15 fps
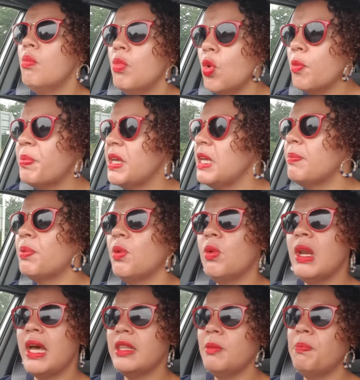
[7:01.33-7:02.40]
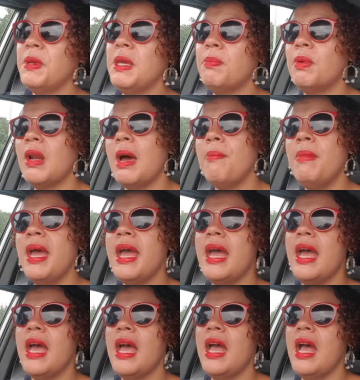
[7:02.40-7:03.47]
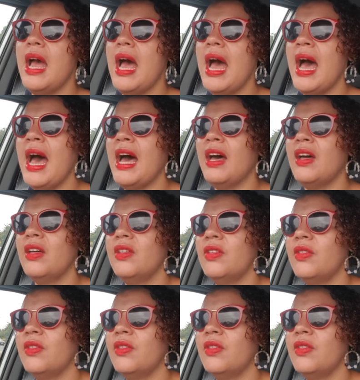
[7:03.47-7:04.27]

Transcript: more people like the people I met at